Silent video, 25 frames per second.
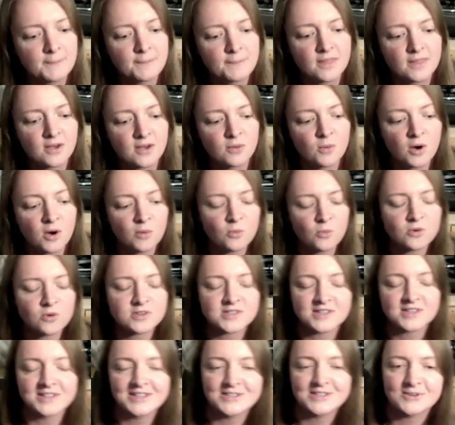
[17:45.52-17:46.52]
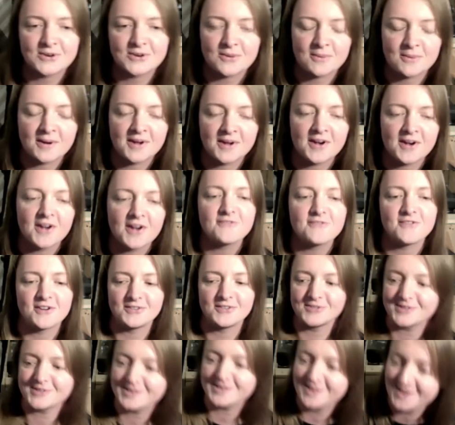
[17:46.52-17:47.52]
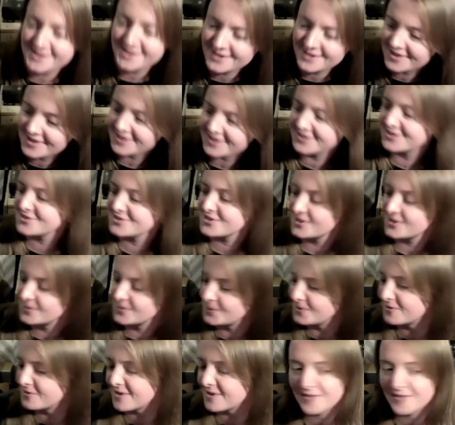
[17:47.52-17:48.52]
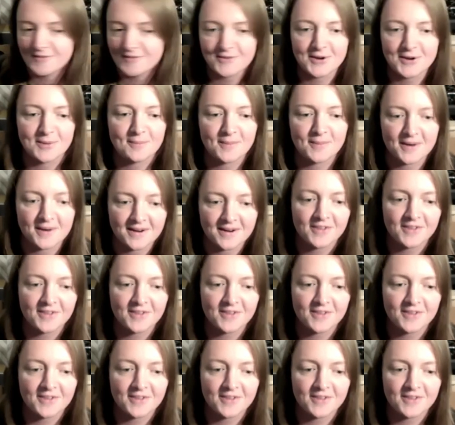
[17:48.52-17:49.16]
I was going to do it on my iPhone so that I could kind of show you around the room, but I